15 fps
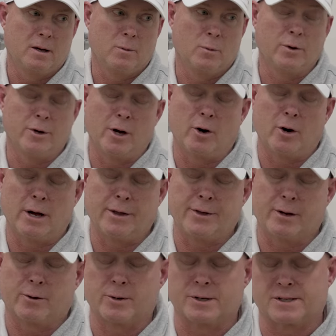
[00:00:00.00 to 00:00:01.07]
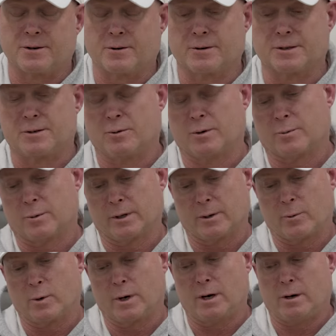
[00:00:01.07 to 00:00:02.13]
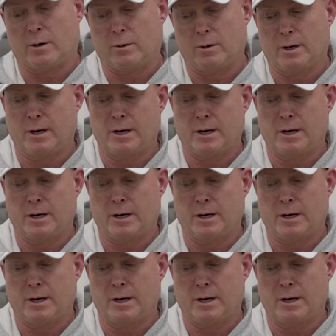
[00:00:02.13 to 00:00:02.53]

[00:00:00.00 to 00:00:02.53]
well, no, I think Chris Durr's doing really well.